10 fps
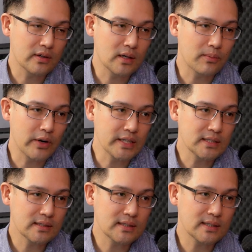
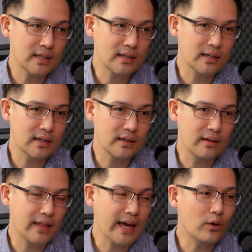operations, and
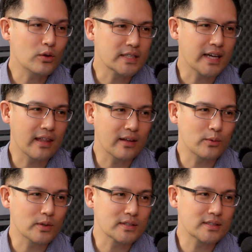that altogether
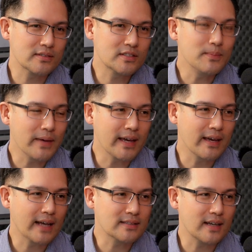was, to me,
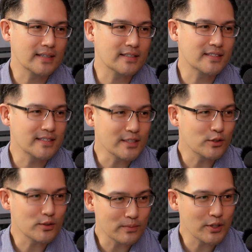as a
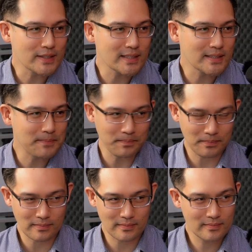single person
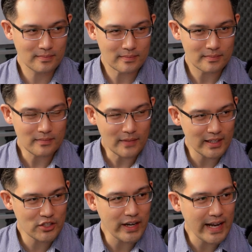
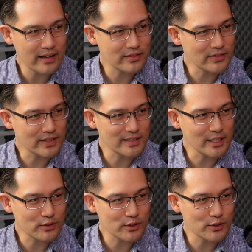straight out of
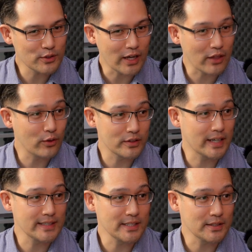dental school, I thought it was
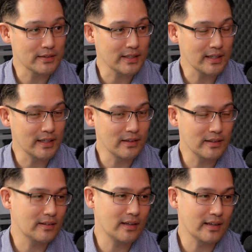ideal. You
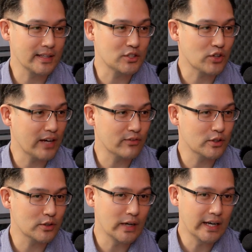get to
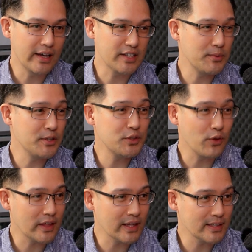travel, experience new
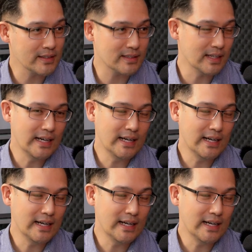things,